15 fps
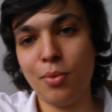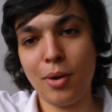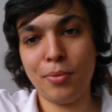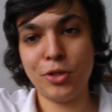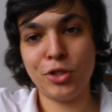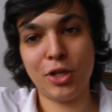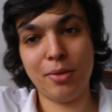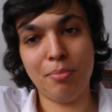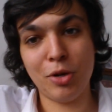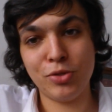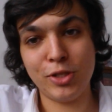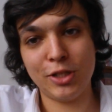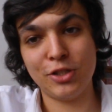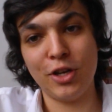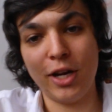the one which I'm
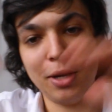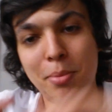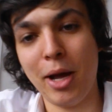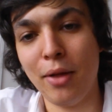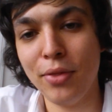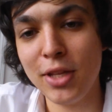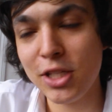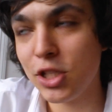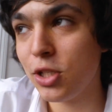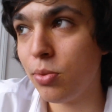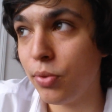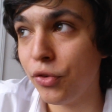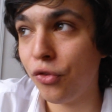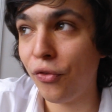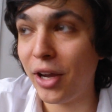most excited about.
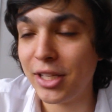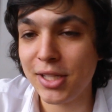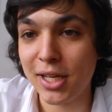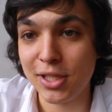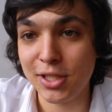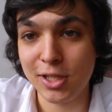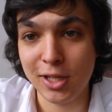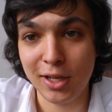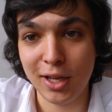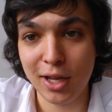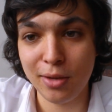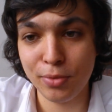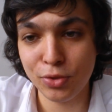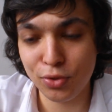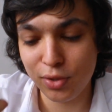This was fantastic.
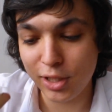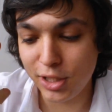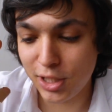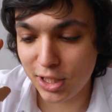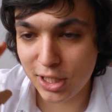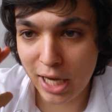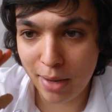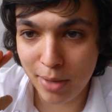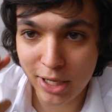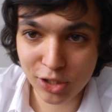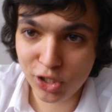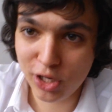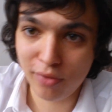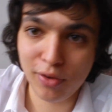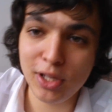It was released the same day
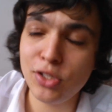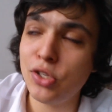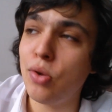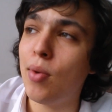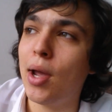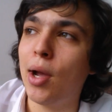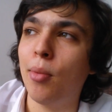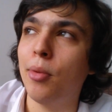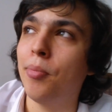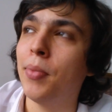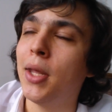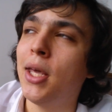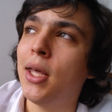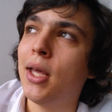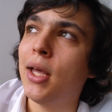as Jeff Lynne's new album.
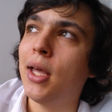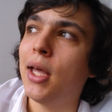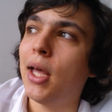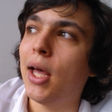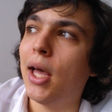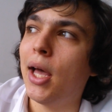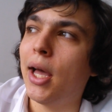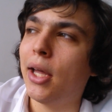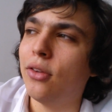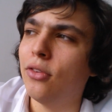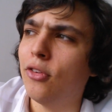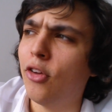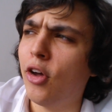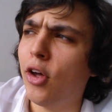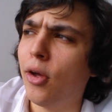
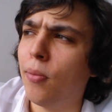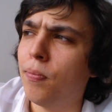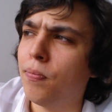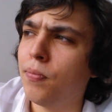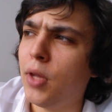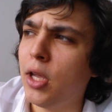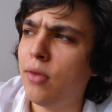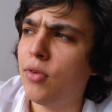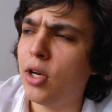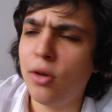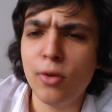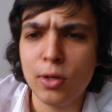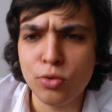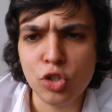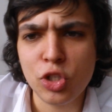And even though
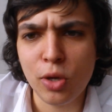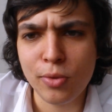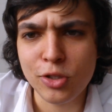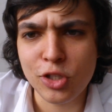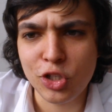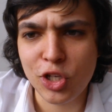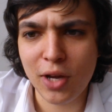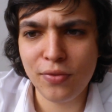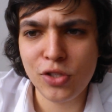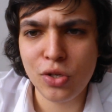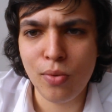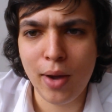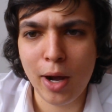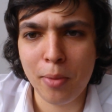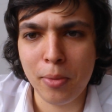I was so into Jeff's
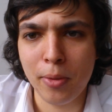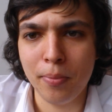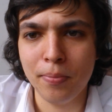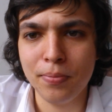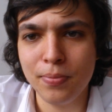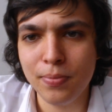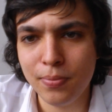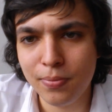new album,